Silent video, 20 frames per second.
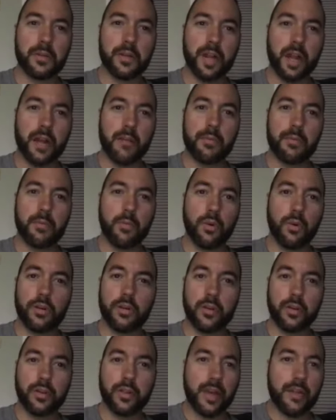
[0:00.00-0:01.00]
And I've been
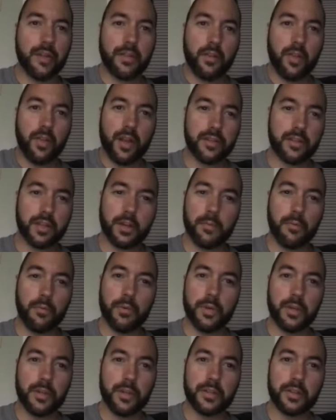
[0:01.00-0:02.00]
wondering that the last couple of
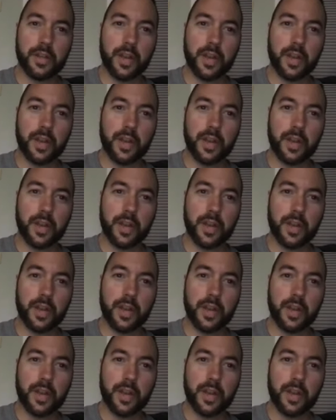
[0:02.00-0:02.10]
weeks.